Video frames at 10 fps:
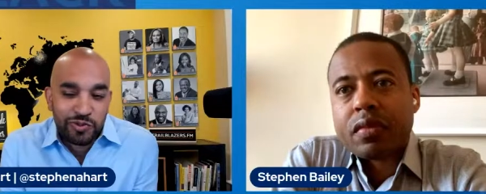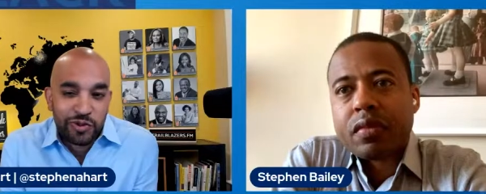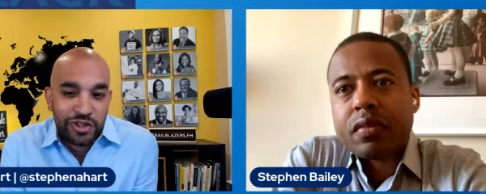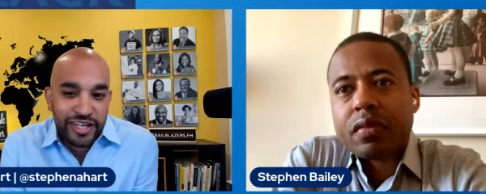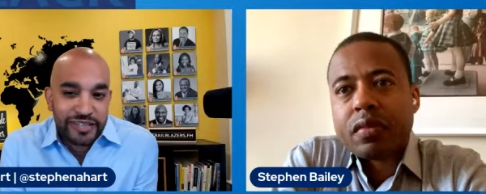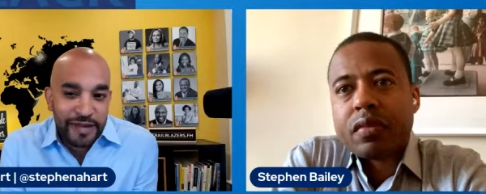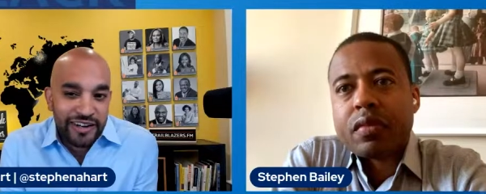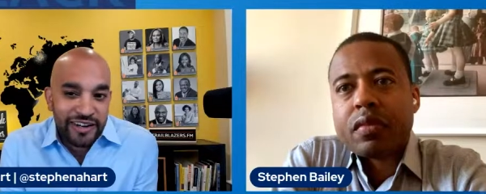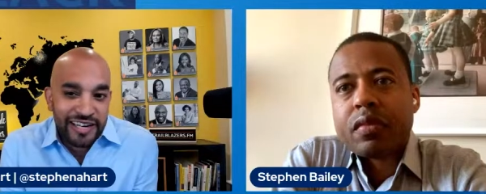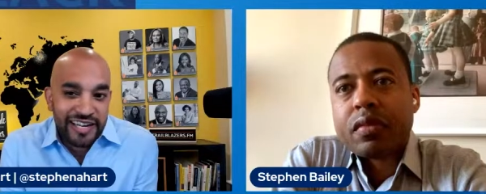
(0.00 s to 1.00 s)
Speaker 1: Could you expand
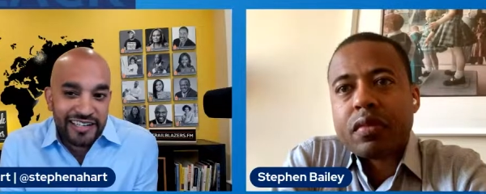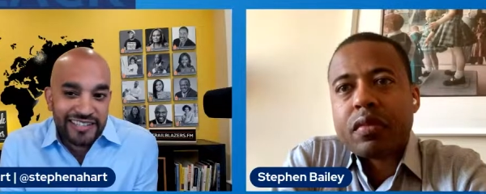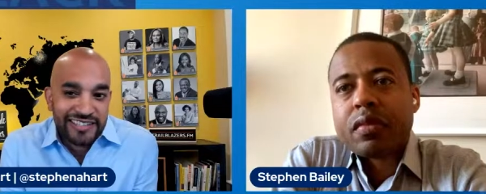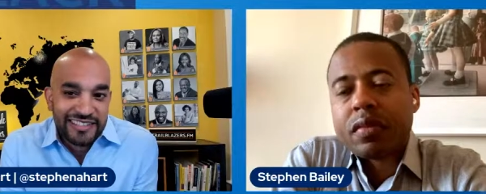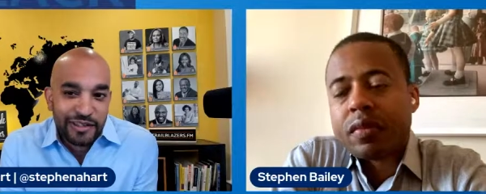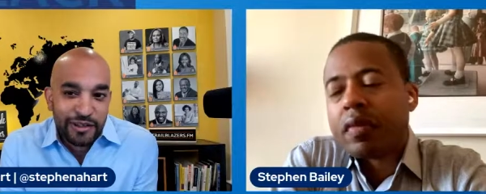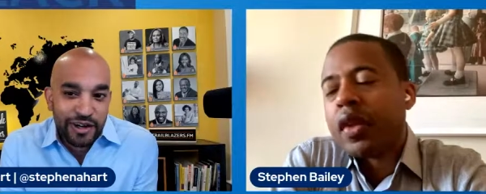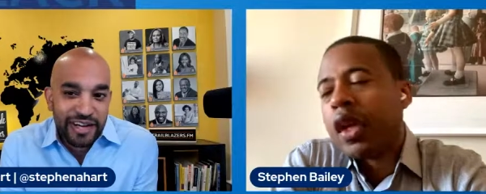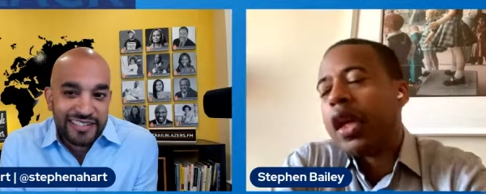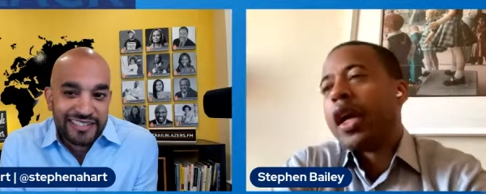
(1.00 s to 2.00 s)
on that
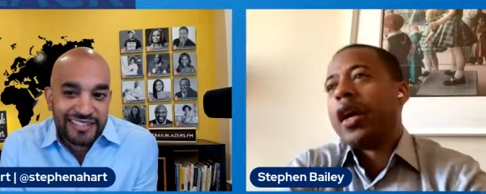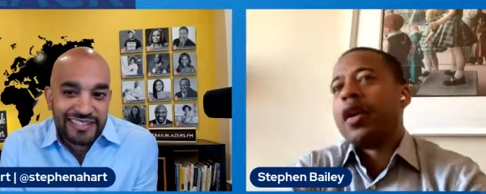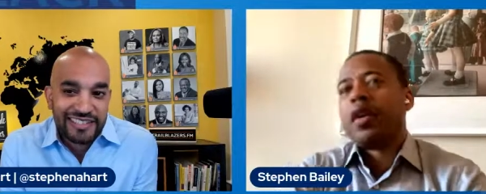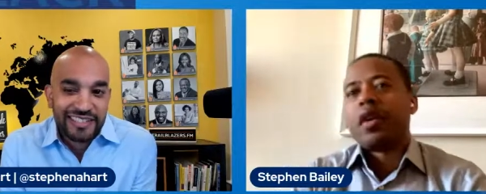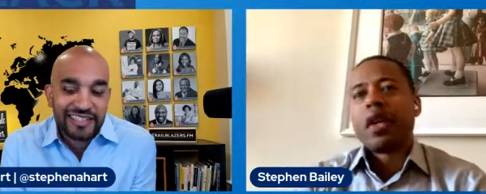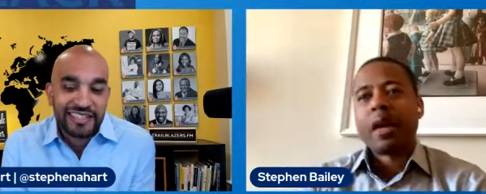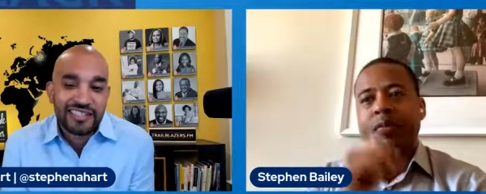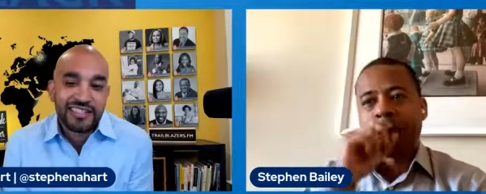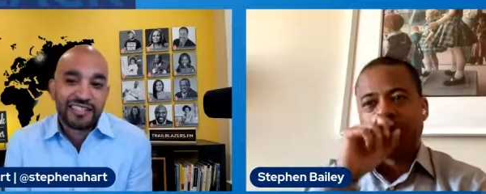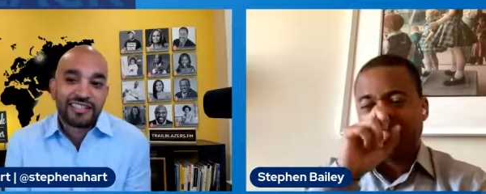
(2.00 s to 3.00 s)
thought?
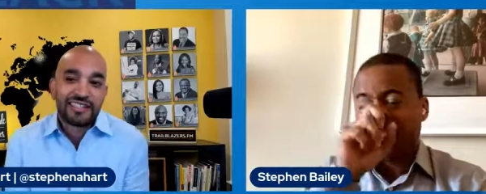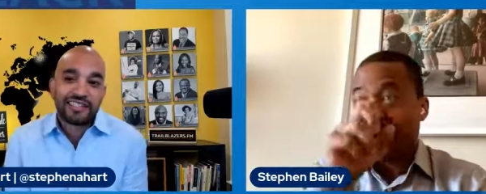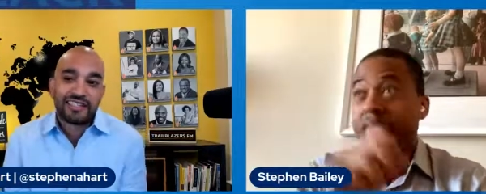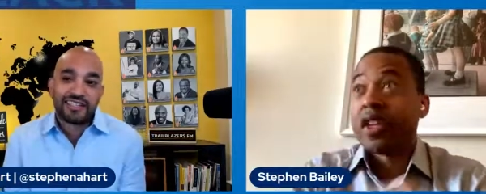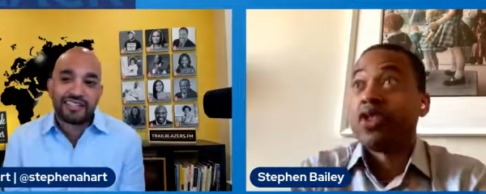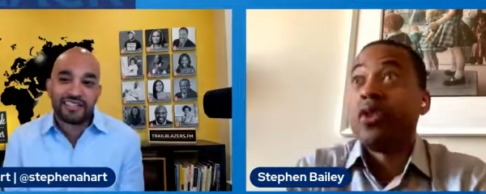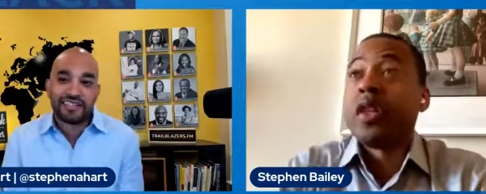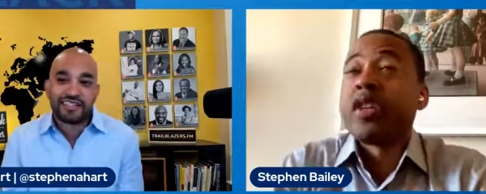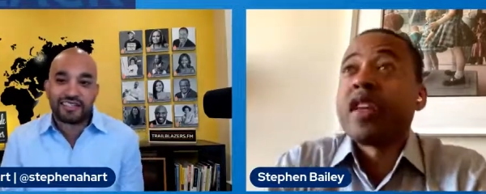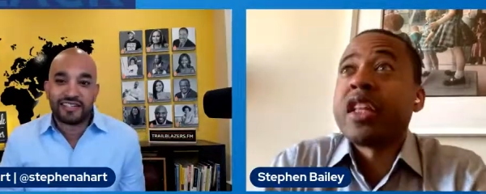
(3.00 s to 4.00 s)
Speaker 2: Absolutely. So I'll say two
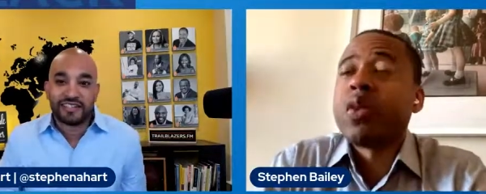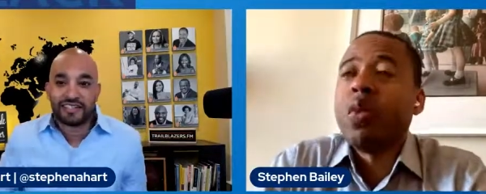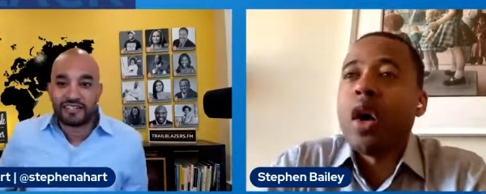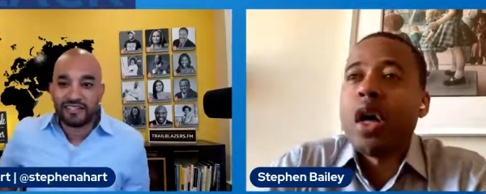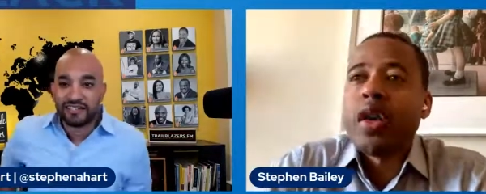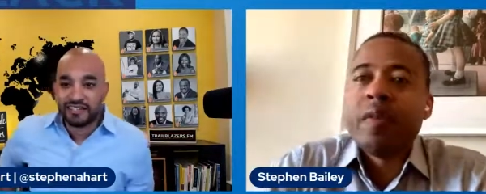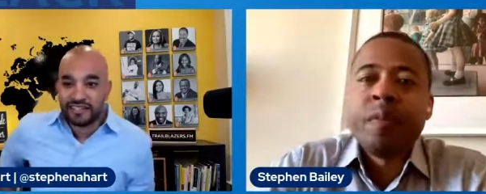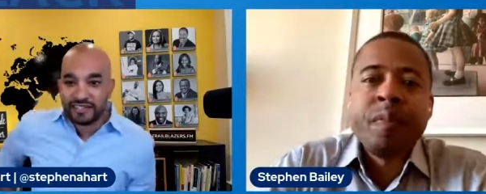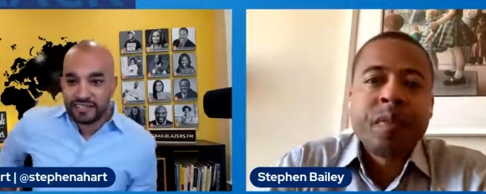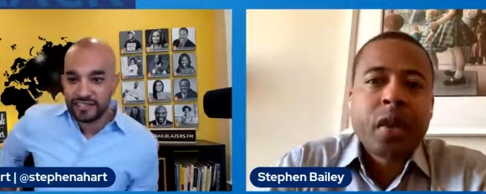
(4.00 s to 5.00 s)
things. I think
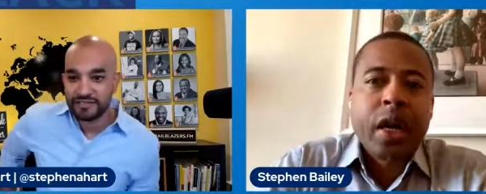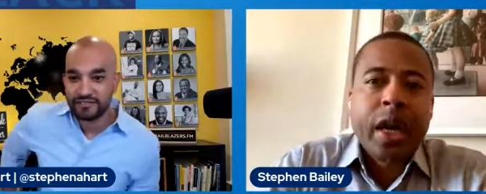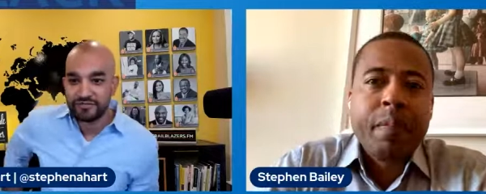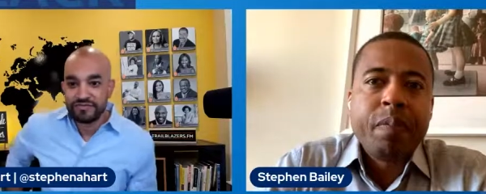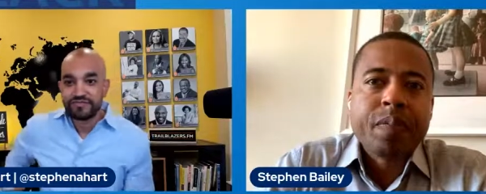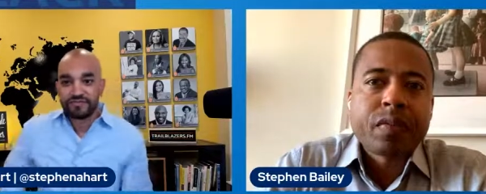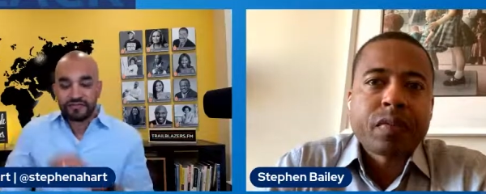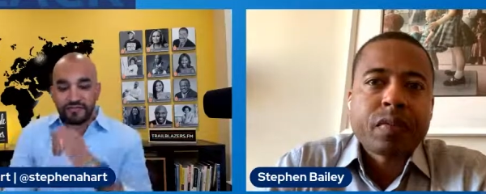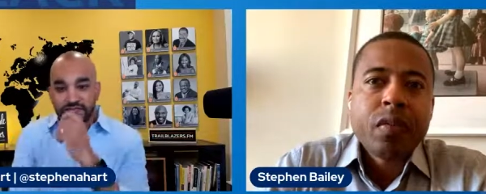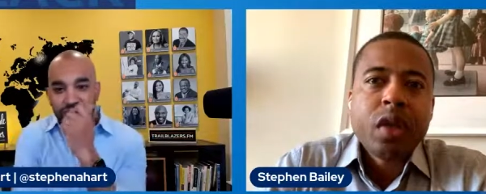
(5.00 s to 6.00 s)
one, um,
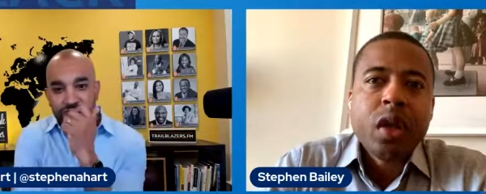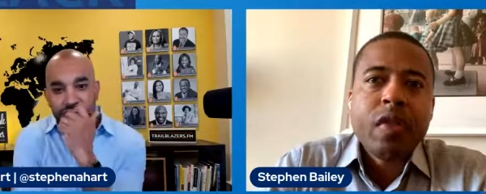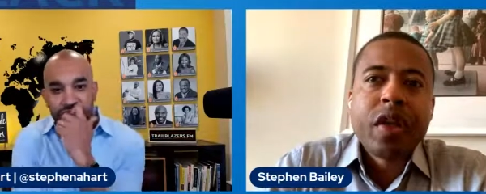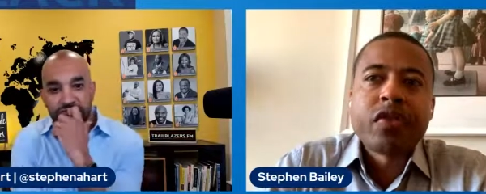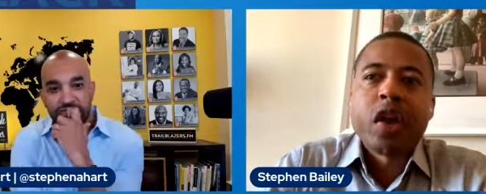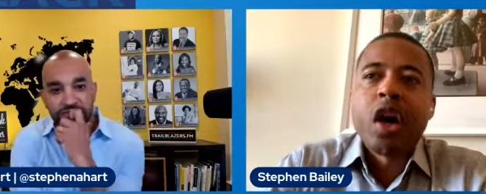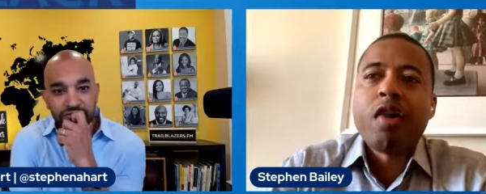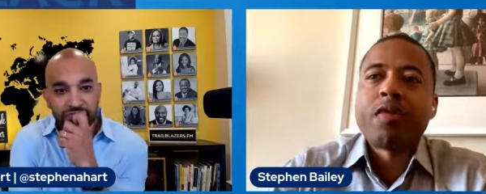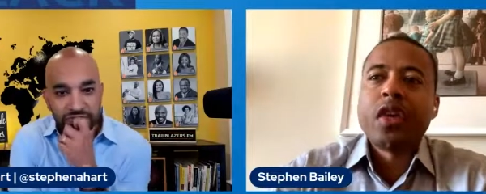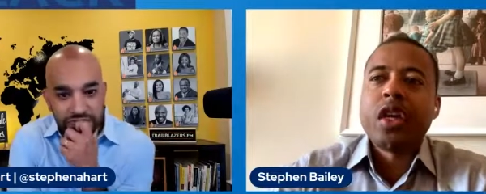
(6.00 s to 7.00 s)
there's
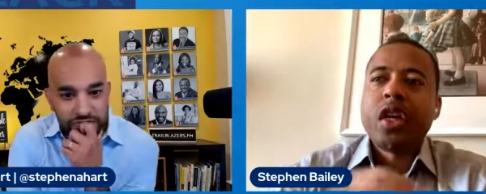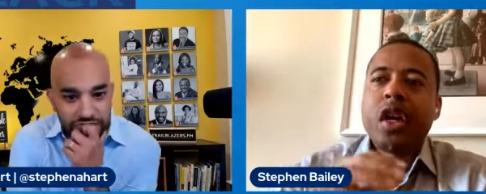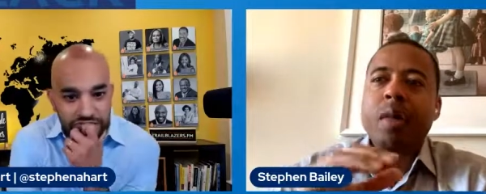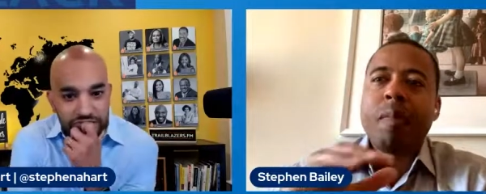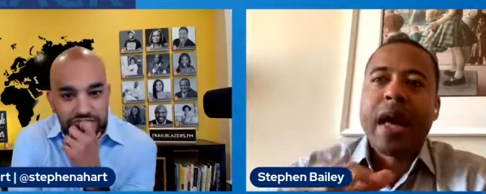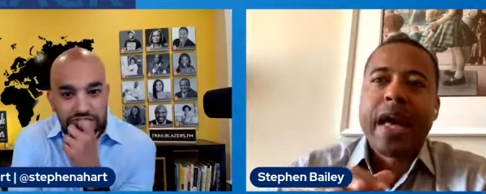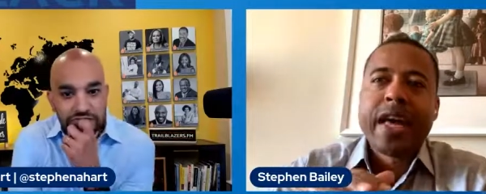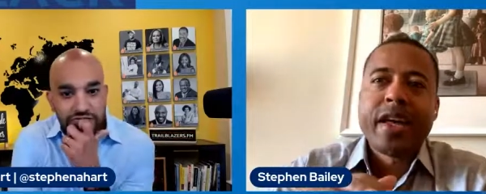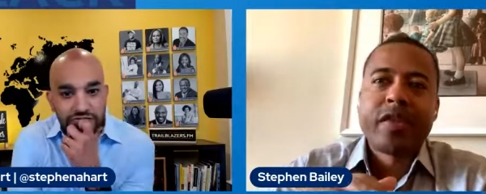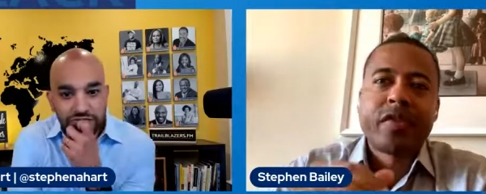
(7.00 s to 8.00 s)
often a
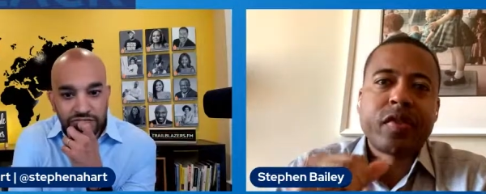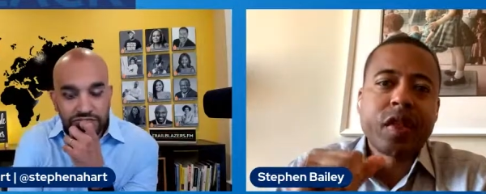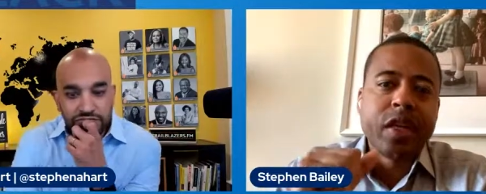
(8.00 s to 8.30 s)
bias